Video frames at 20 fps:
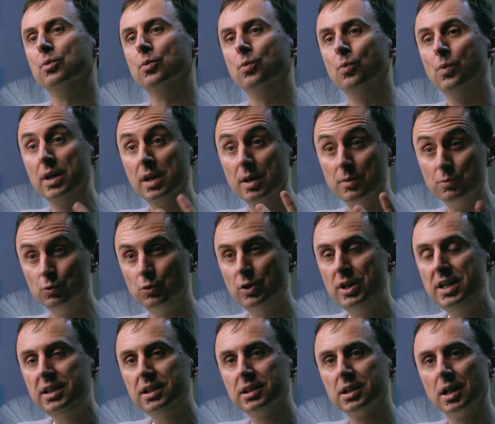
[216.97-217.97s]
When I'm
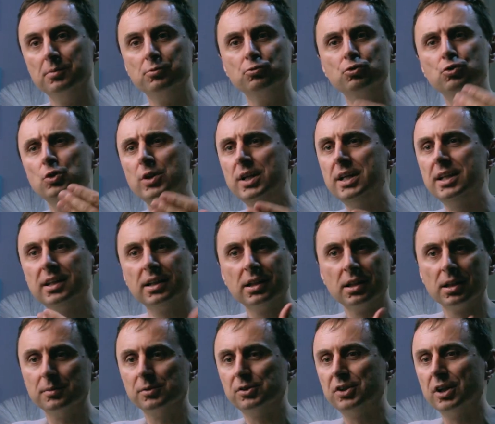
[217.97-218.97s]
reading, I'm reading
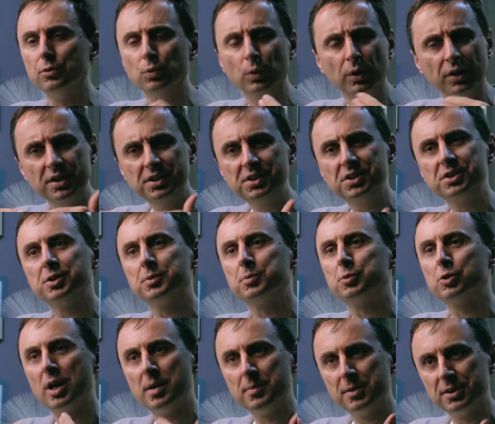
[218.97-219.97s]
and I'm saying, well, this is a
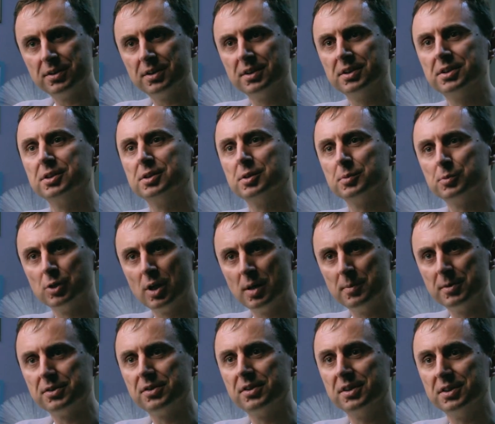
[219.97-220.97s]
premise, this is a
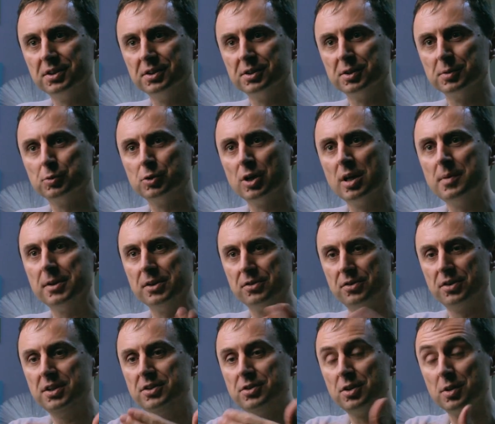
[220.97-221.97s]
premise, this is a premise.
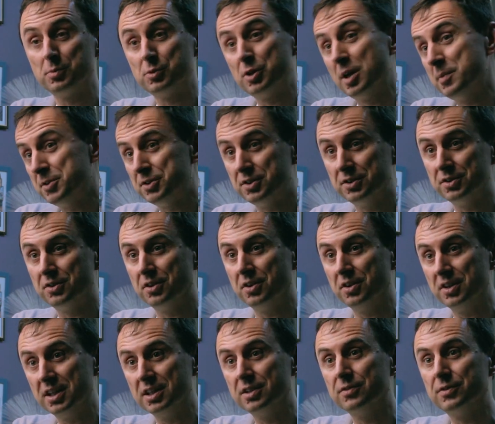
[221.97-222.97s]
These are the premises that
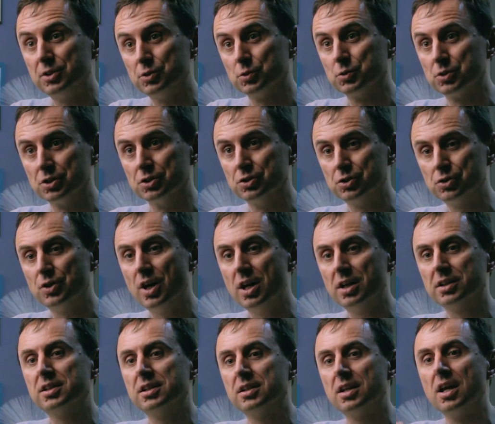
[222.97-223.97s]
the individual's
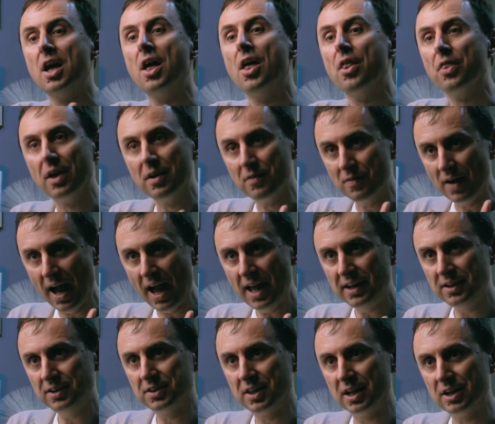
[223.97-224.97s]
constructed. They've
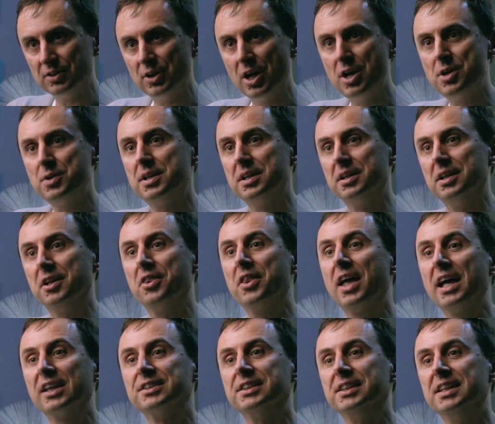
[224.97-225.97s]
added their own in, and
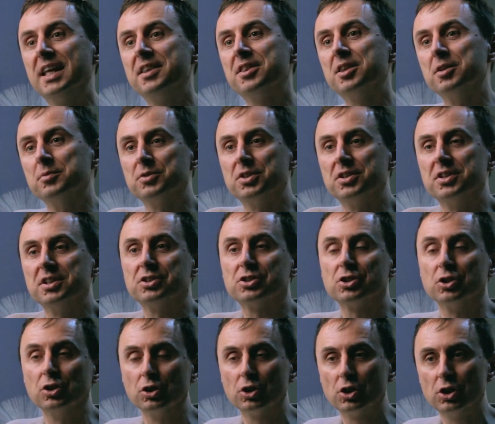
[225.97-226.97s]
that's led them to this
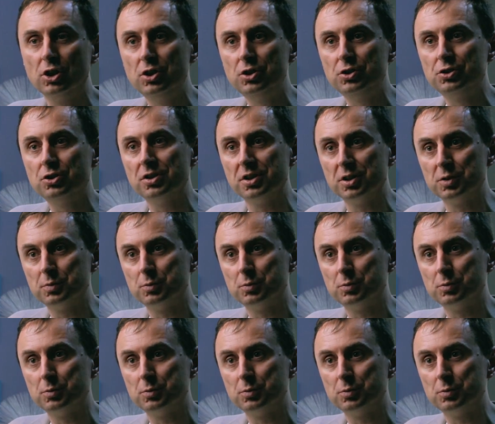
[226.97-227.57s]
conclusion, this